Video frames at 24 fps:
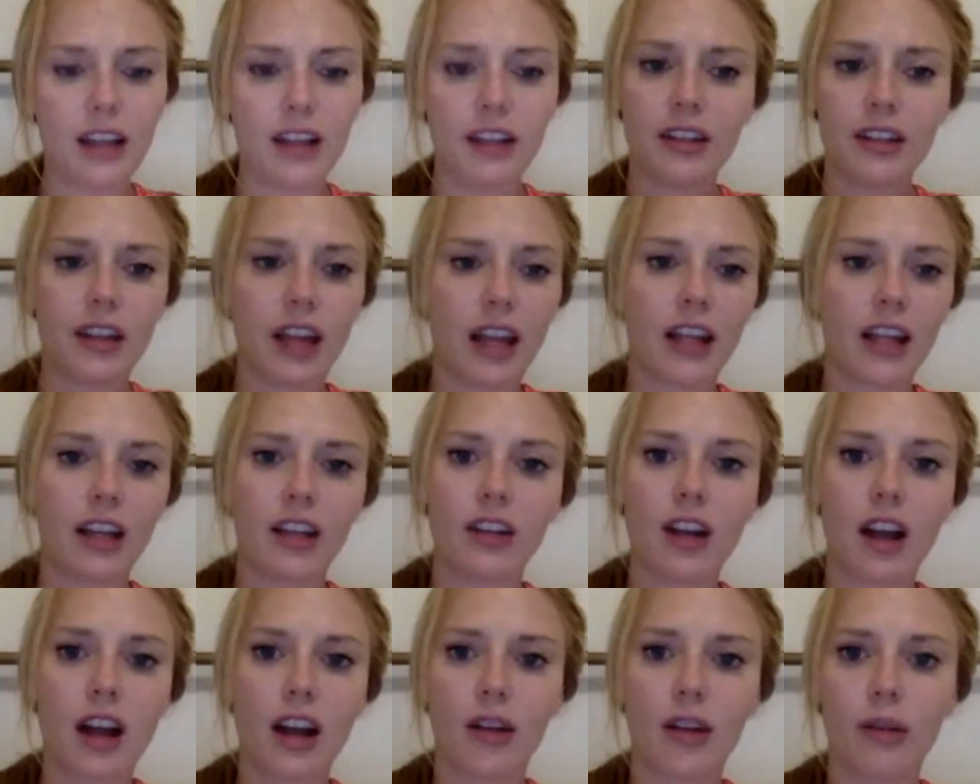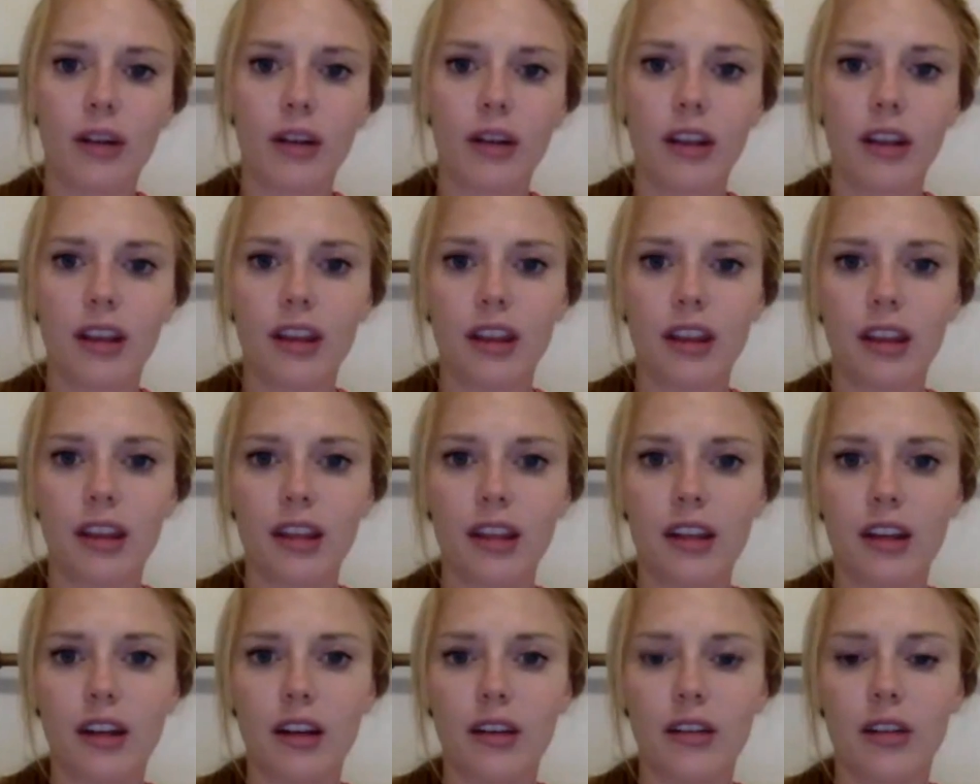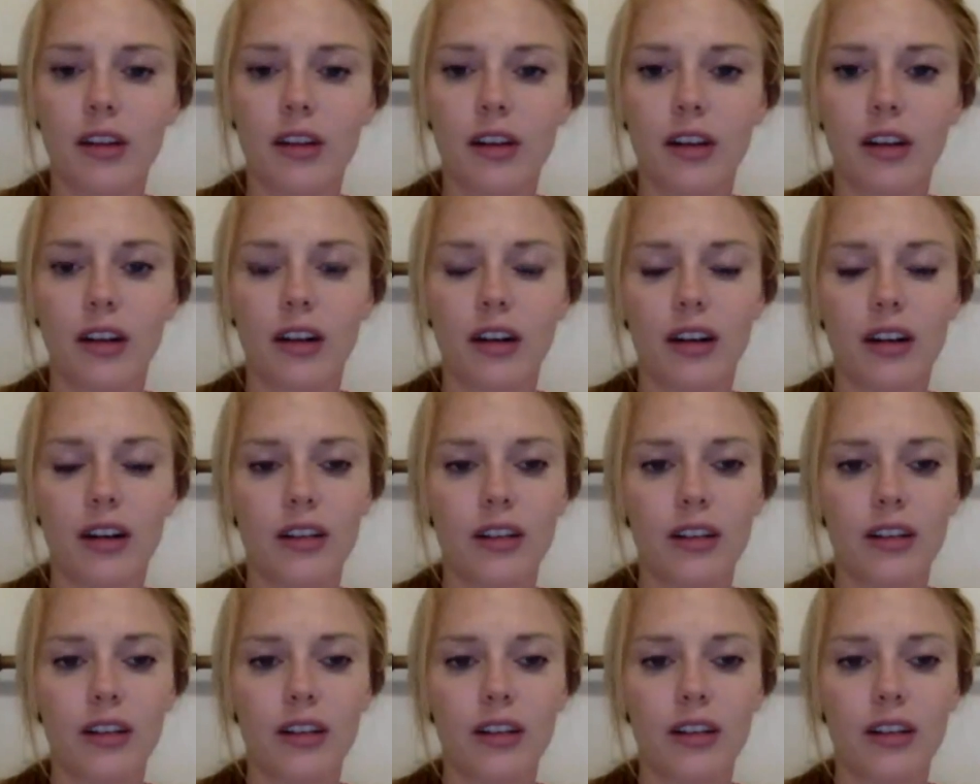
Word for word: like along with you know your you